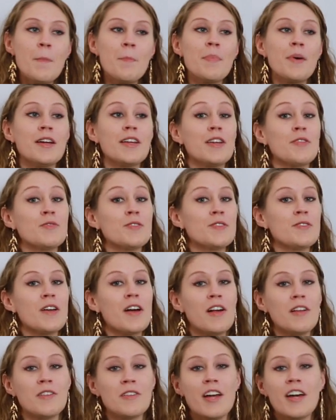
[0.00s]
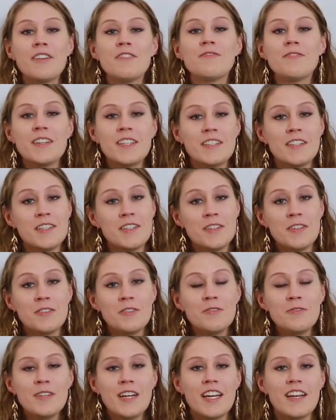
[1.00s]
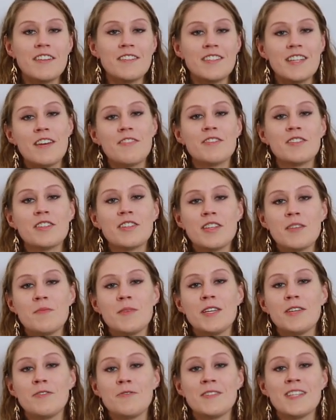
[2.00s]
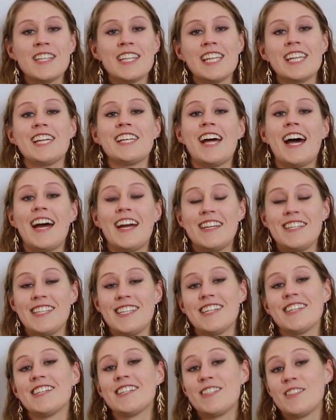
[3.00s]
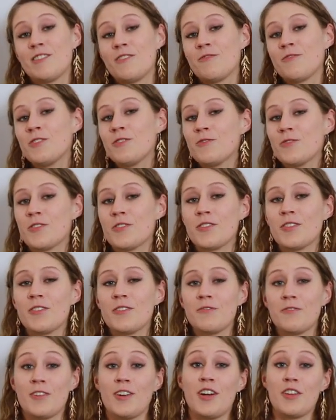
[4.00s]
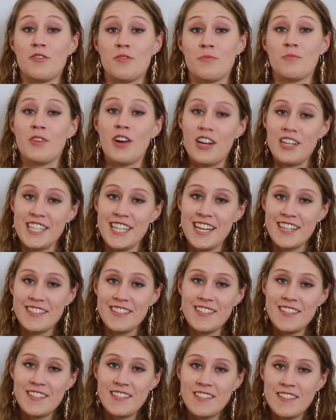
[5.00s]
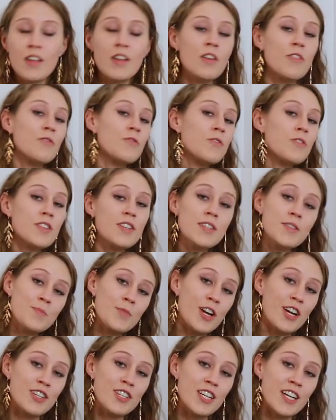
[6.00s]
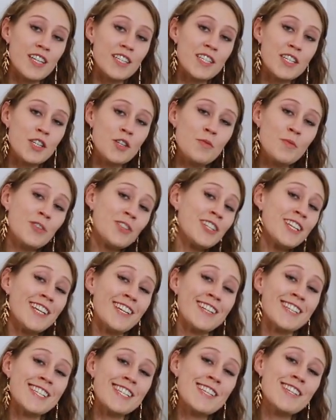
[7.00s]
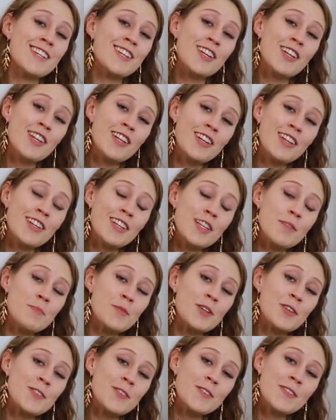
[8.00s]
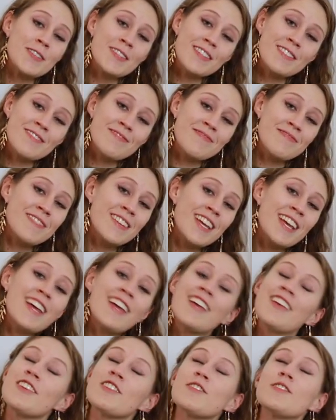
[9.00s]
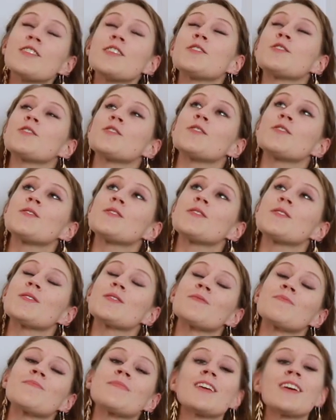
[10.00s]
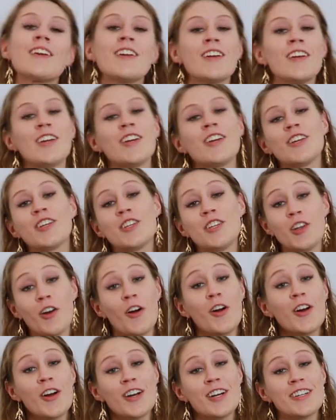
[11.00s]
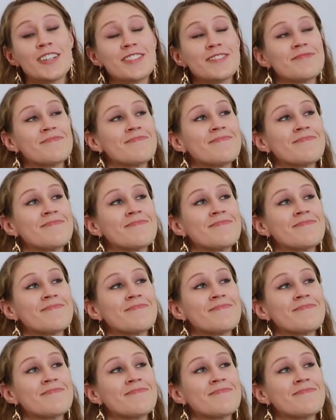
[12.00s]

but it was a lot of fun to do, and I'll definitely be using the idea in the future for other projects. For this project, you will need clippers, scissors, yarn,